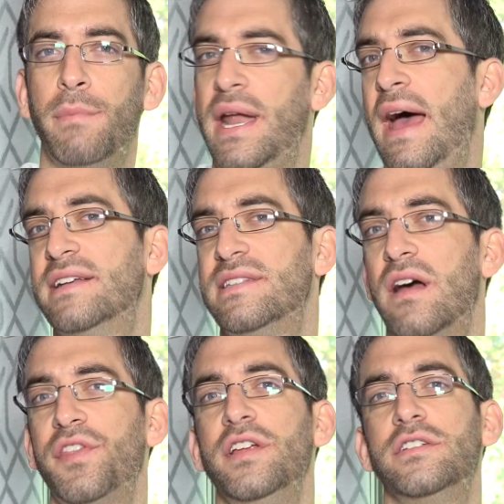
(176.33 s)
but it has
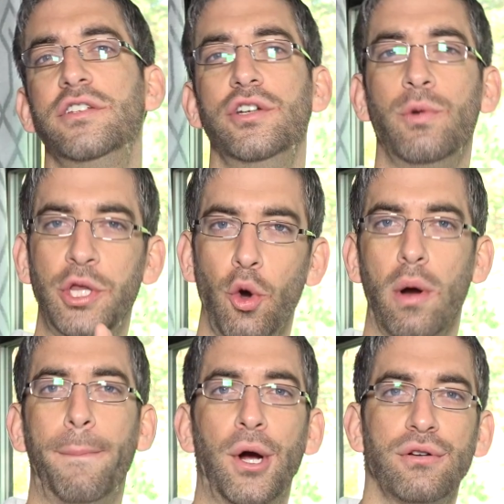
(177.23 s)
nothing to do with
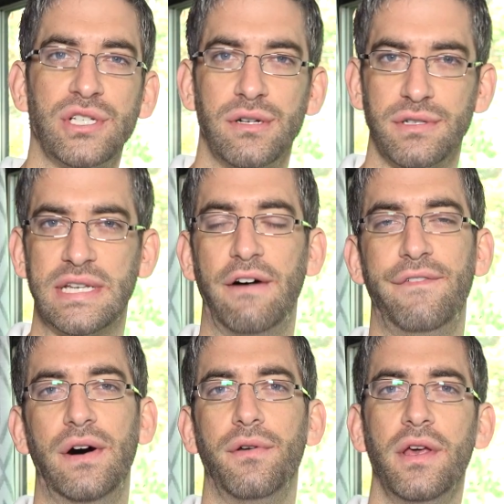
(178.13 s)
your personal cell
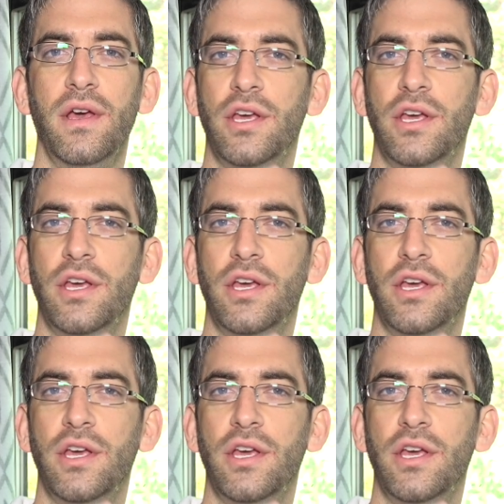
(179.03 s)
phone.